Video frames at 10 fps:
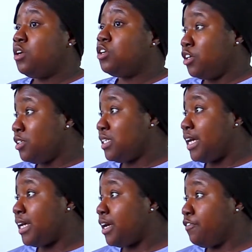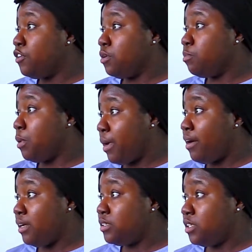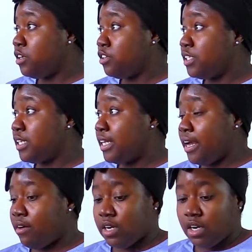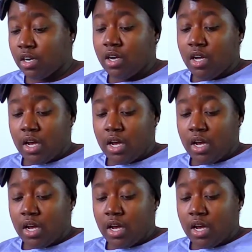nursing. If you're preparing to nurse in the carrier,